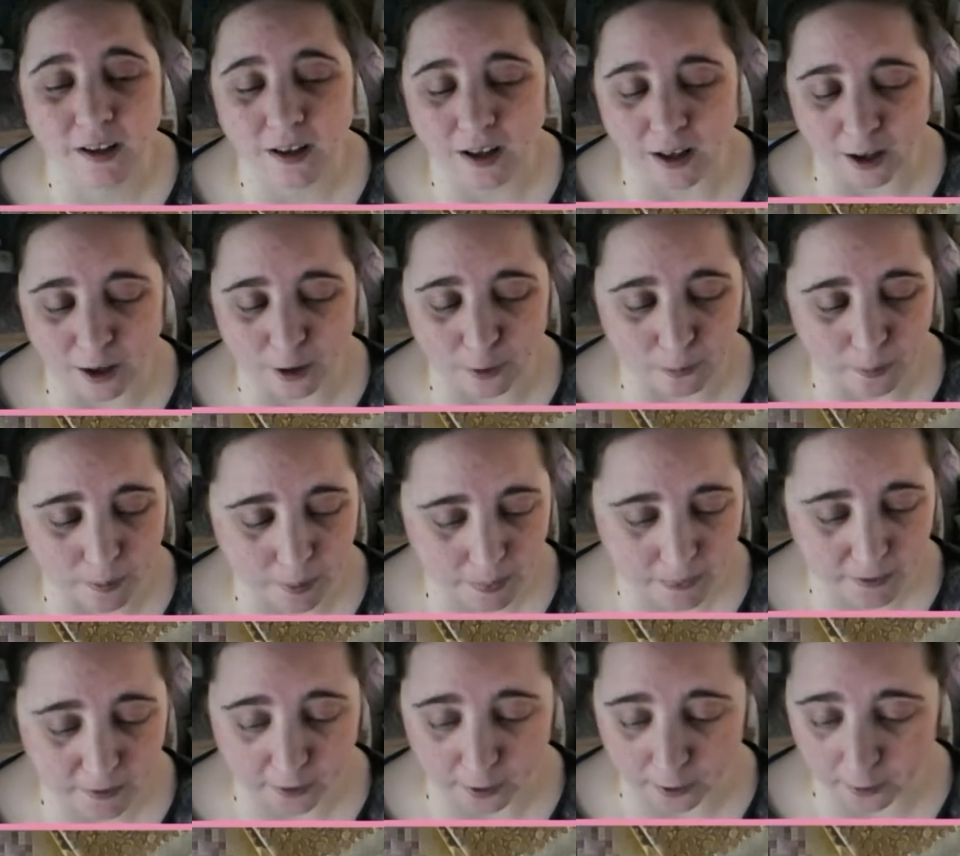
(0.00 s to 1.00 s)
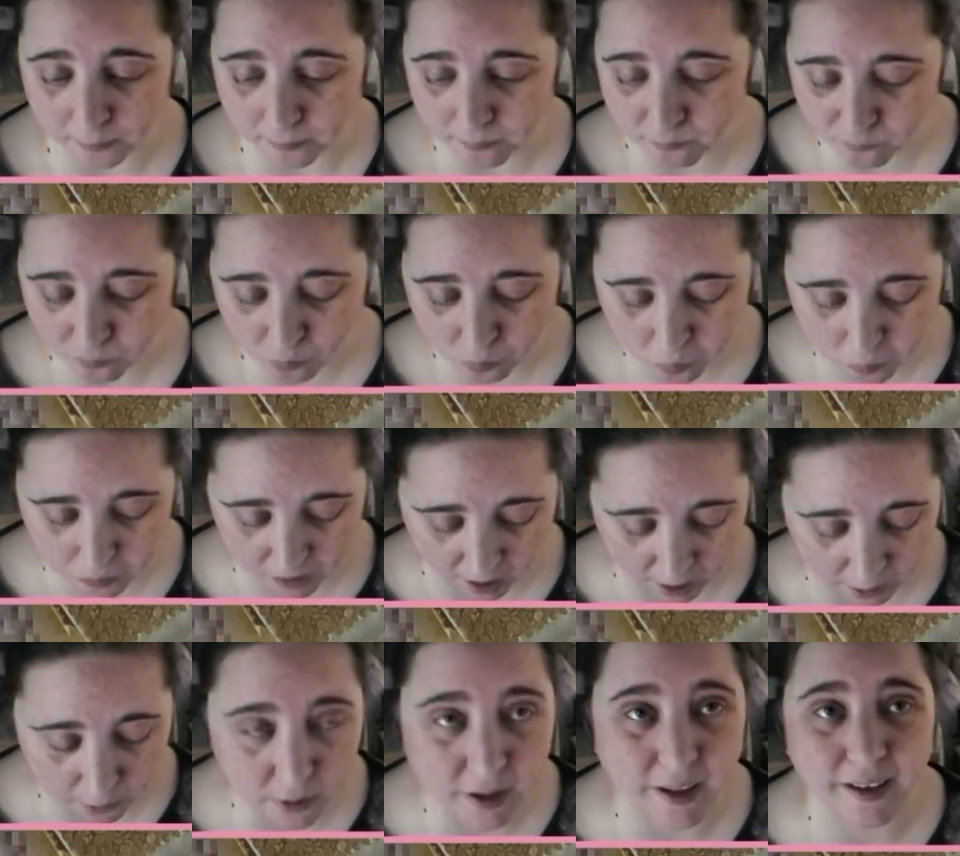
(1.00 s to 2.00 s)
So
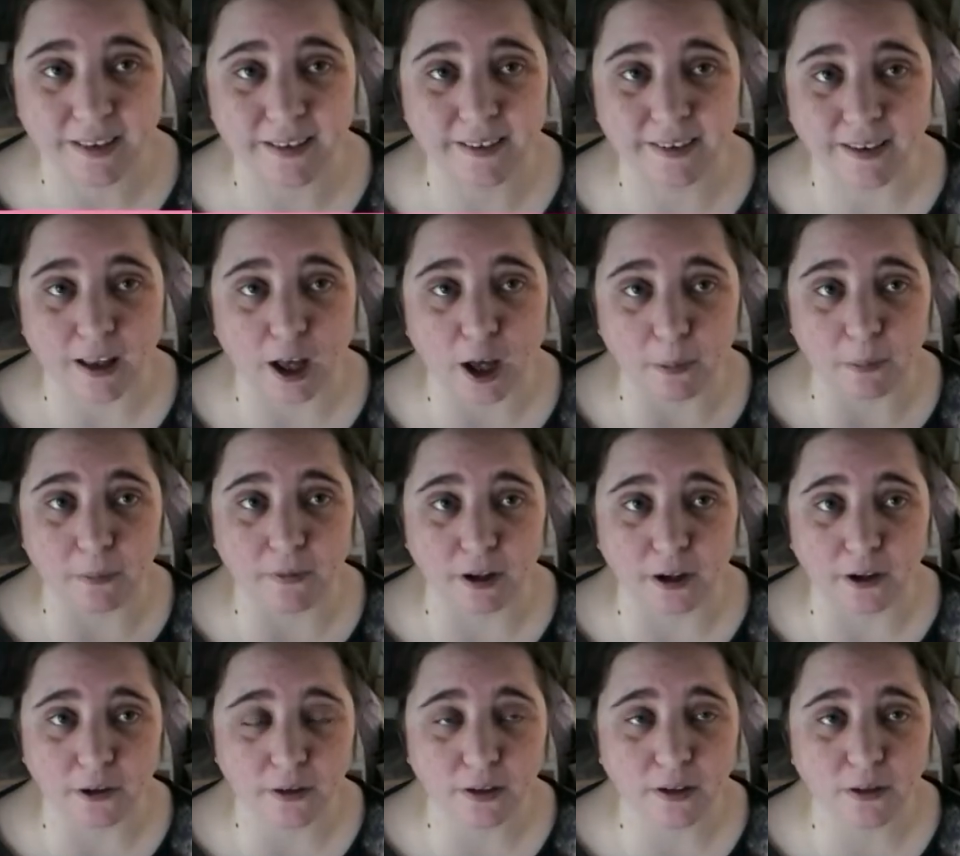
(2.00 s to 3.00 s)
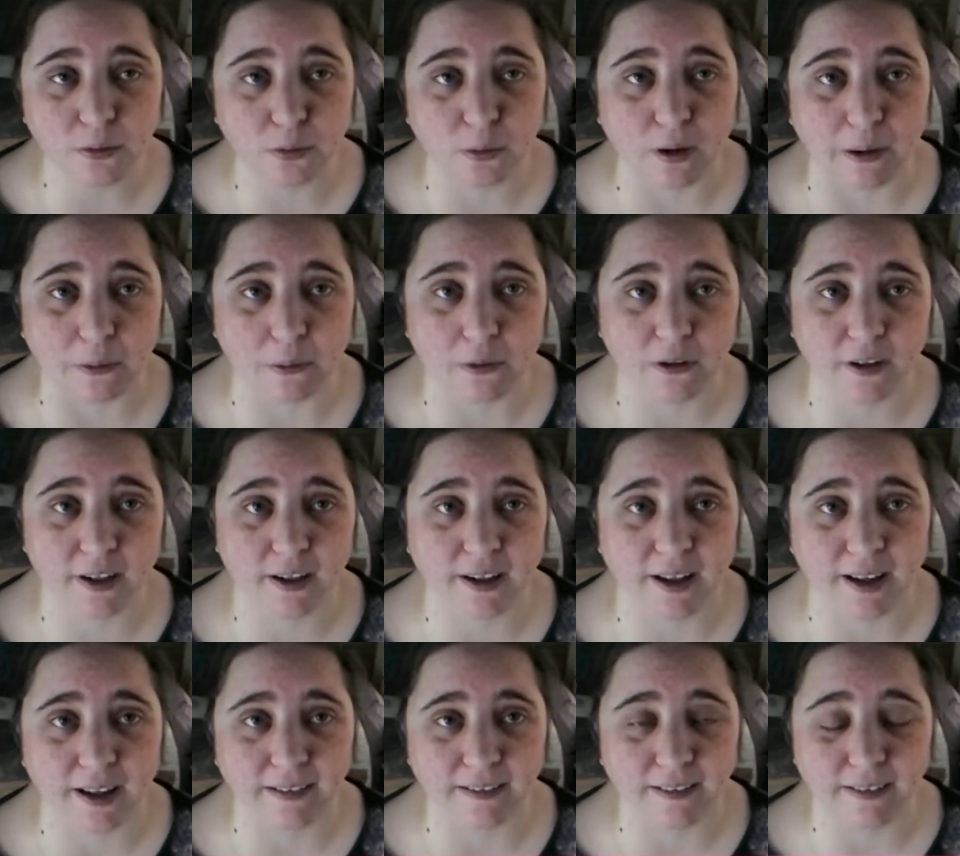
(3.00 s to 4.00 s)
I will get this uploaded, well, I'll get
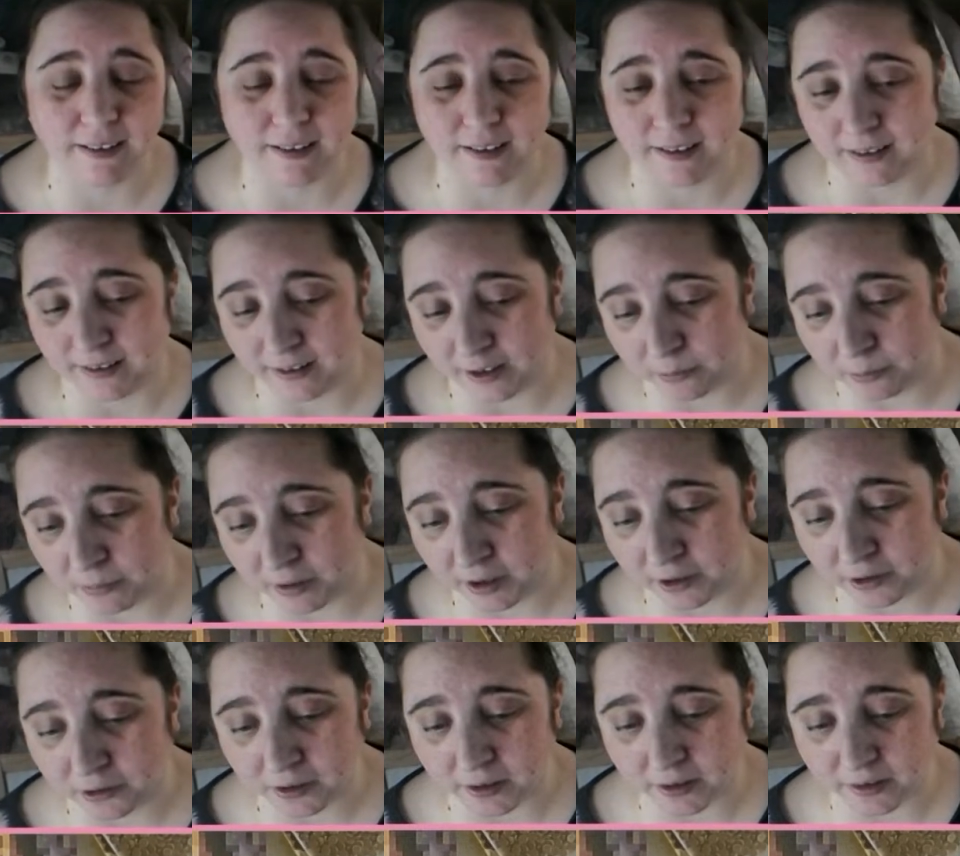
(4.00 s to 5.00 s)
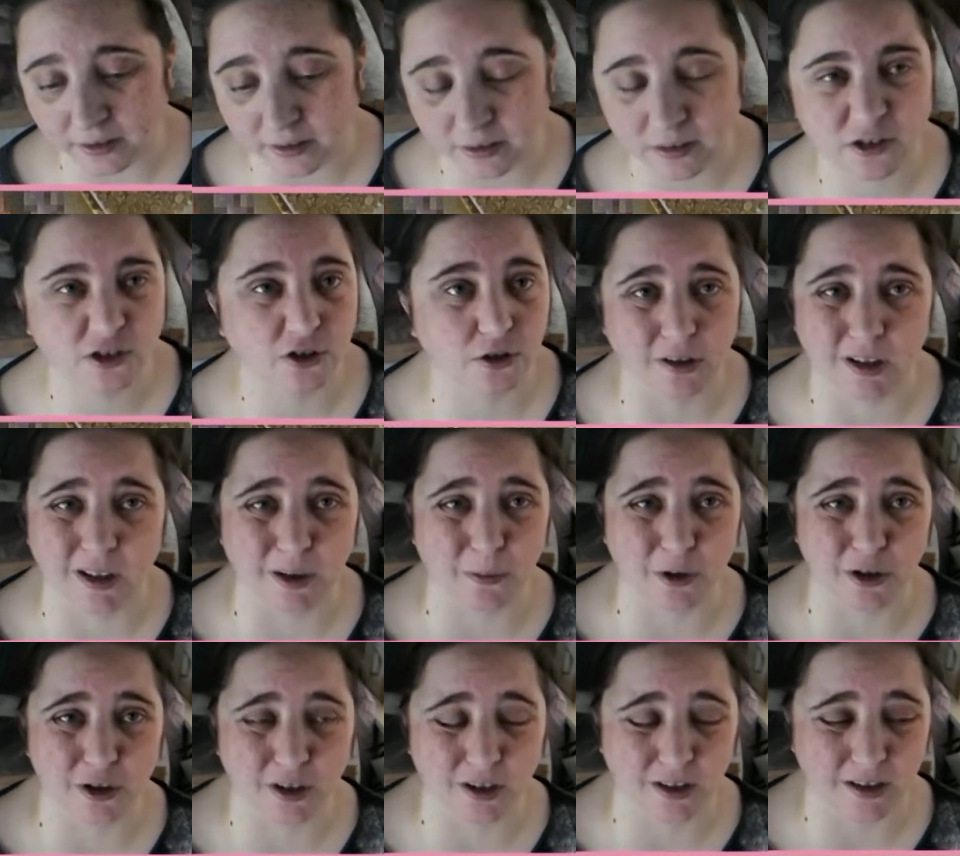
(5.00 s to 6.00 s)
it edited and uploaded, shouldn't need
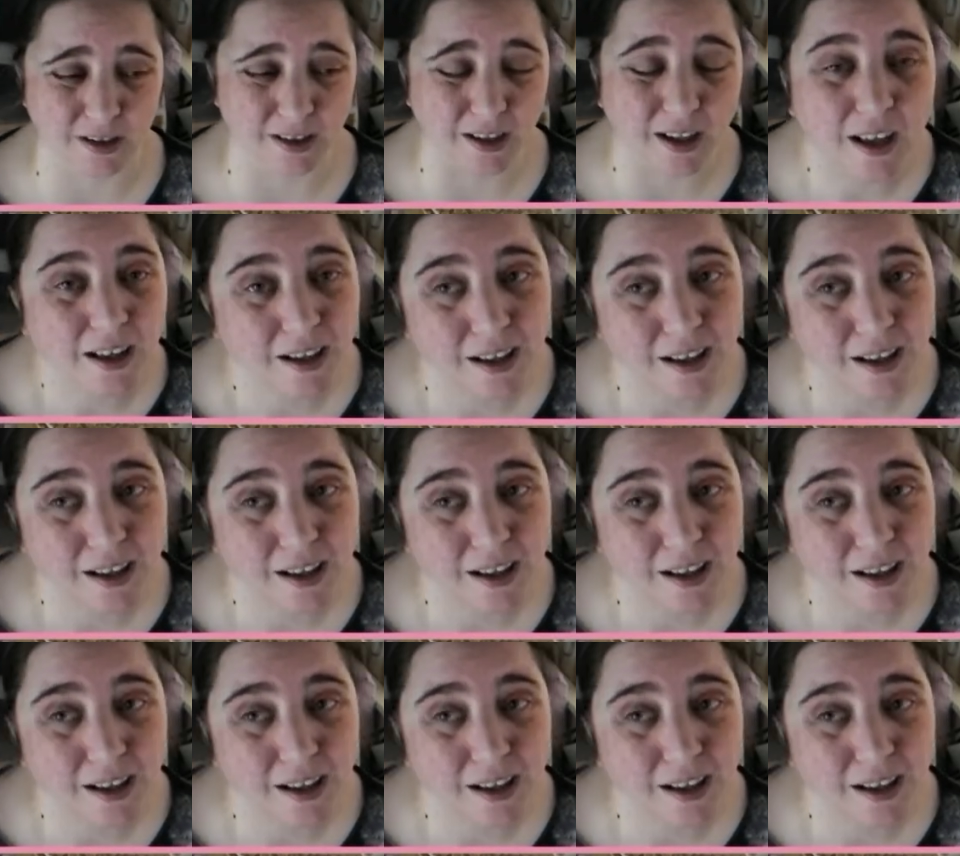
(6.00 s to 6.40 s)
much editing.